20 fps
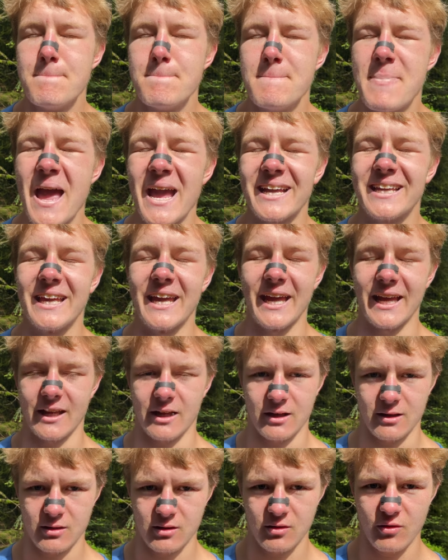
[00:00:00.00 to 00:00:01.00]

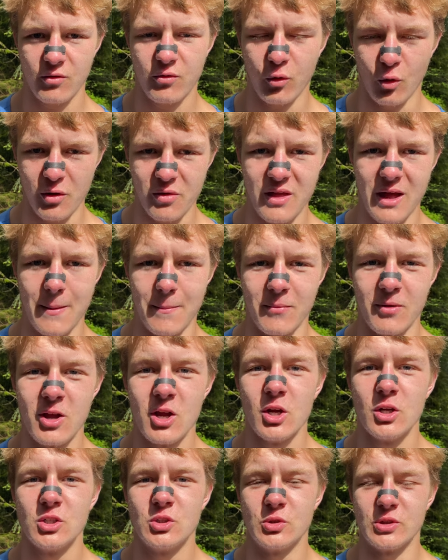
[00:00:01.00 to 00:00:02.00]
begging for them
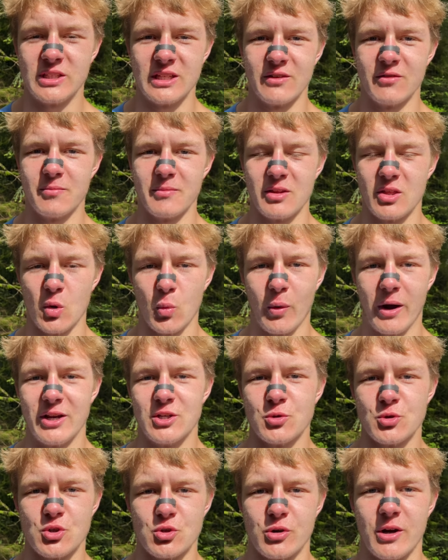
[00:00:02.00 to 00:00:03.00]
to give me the way
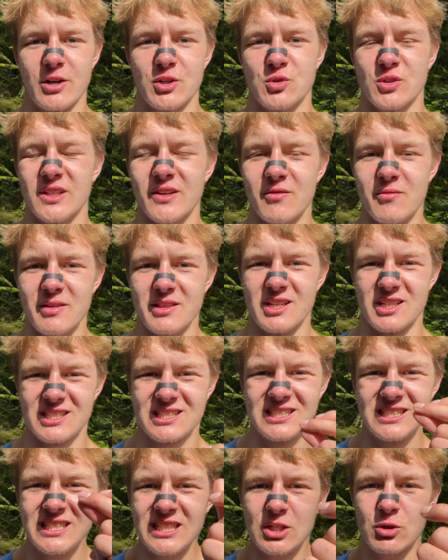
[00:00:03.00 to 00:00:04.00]
to train, to give me the
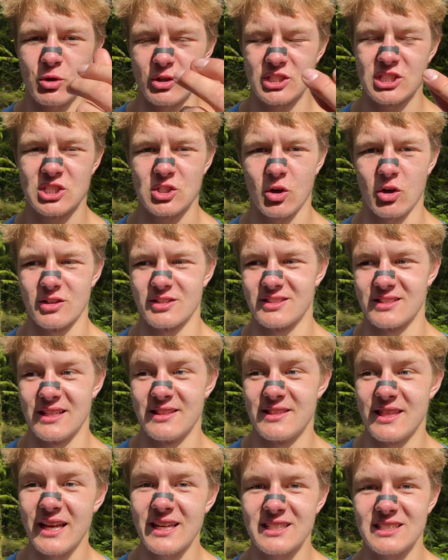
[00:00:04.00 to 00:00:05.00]
secret sauce
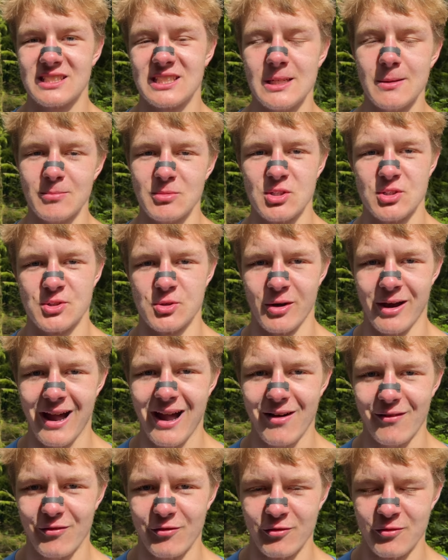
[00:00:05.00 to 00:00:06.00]
that they seemed to
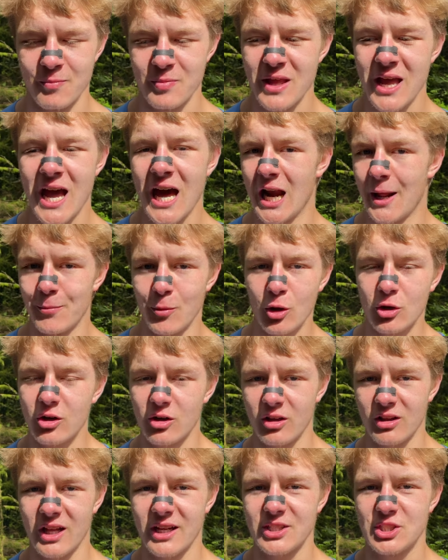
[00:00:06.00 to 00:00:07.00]
have. And I'm not
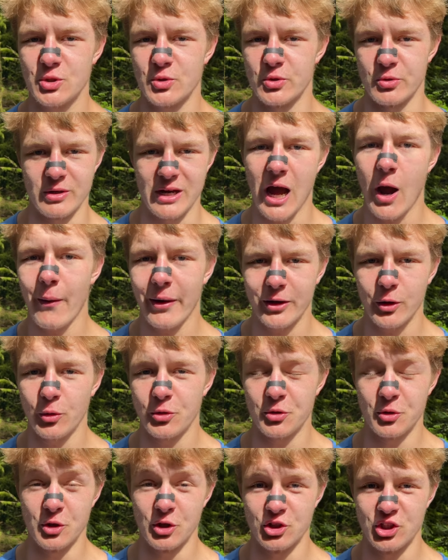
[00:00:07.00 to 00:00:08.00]
gonna lie to you, now I go
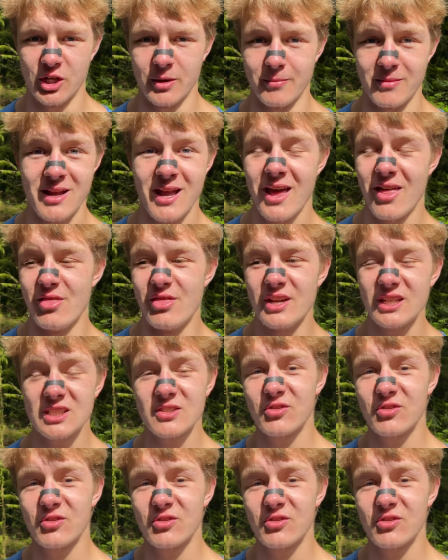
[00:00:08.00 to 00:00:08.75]
to the gym, this